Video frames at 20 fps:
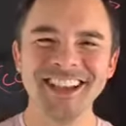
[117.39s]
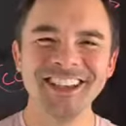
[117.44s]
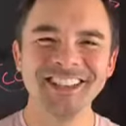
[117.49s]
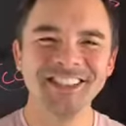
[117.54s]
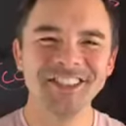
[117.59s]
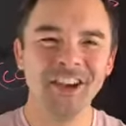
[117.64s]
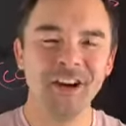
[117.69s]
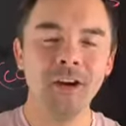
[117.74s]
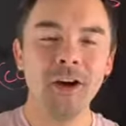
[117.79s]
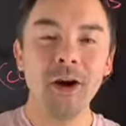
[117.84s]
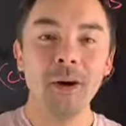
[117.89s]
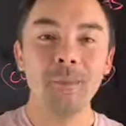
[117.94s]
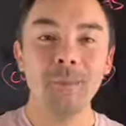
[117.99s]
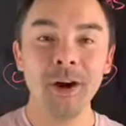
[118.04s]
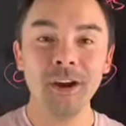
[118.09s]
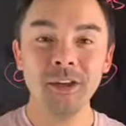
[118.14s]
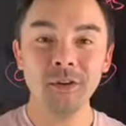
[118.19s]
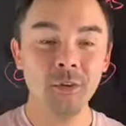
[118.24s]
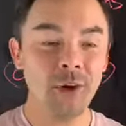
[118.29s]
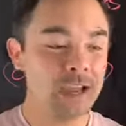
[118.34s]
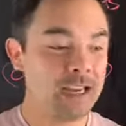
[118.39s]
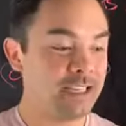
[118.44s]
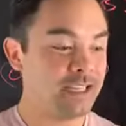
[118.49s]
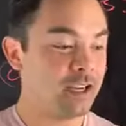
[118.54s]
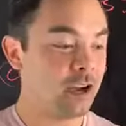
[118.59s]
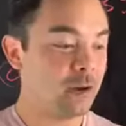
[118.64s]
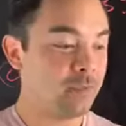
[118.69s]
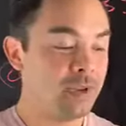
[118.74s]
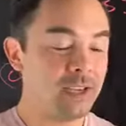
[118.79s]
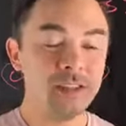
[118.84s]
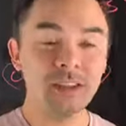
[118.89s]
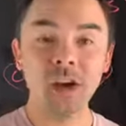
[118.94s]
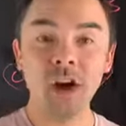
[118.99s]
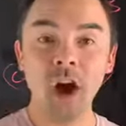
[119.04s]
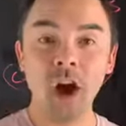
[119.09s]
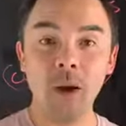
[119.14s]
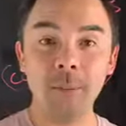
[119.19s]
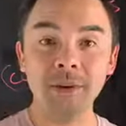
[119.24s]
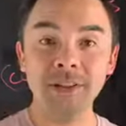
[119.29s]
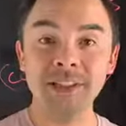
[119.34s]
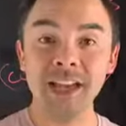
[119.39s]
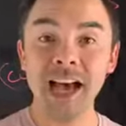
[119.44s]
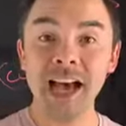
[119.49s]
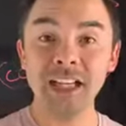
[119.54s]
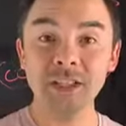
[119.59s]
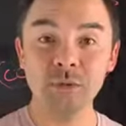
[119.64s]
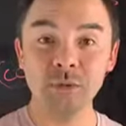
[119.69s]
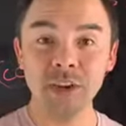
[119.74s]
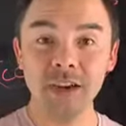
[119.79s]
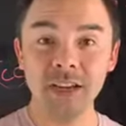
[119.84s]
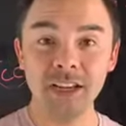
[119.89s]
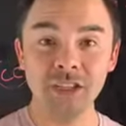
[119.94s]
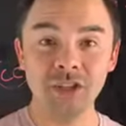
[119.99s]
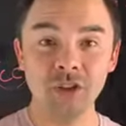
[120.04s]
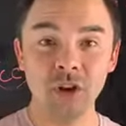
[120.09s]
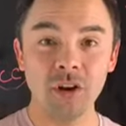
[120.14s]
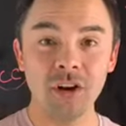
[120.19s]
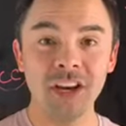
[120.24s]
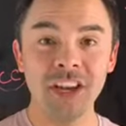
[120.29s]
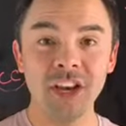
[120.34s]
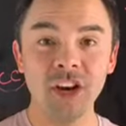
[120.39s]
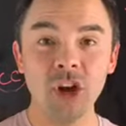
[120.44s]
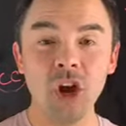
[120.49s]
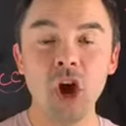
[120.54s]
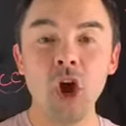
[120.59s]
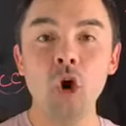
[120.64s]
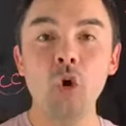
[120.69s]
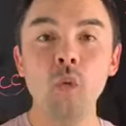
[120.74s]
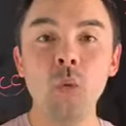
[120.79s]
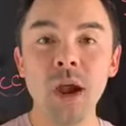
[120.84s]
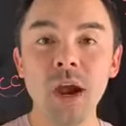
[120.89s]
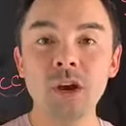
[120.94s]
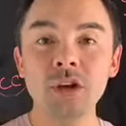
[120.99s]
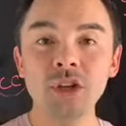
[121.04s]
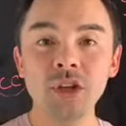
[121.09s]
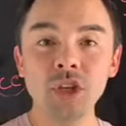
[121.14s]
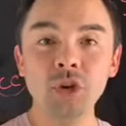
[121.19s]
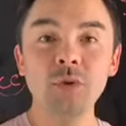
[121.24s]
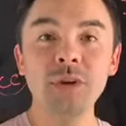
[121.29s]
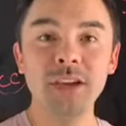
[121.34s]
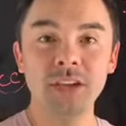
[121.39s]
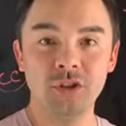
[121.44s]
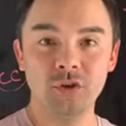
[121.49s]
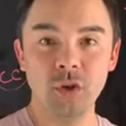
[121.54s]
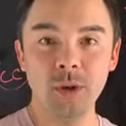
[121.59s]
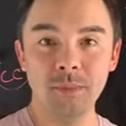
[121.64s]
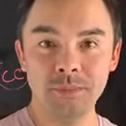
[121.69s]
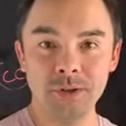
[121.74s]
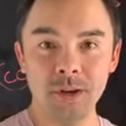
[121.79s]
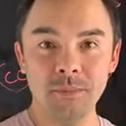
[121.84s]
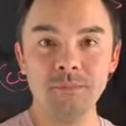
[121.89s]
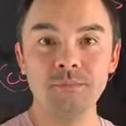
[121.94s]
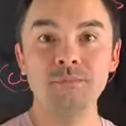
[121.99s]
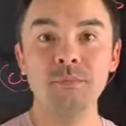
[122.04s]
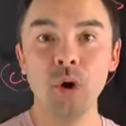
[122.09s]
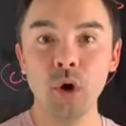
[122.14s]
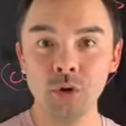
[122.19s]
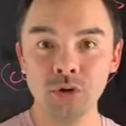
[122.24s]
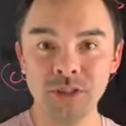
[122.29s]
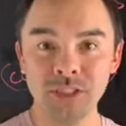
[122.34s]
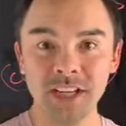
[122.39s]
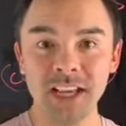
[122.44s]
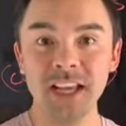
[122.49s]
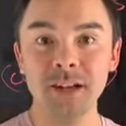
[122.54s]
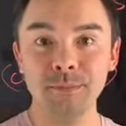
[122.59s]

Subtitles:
So, by the way, tell me in the comments as we're getting started here, where do you get tripped up most in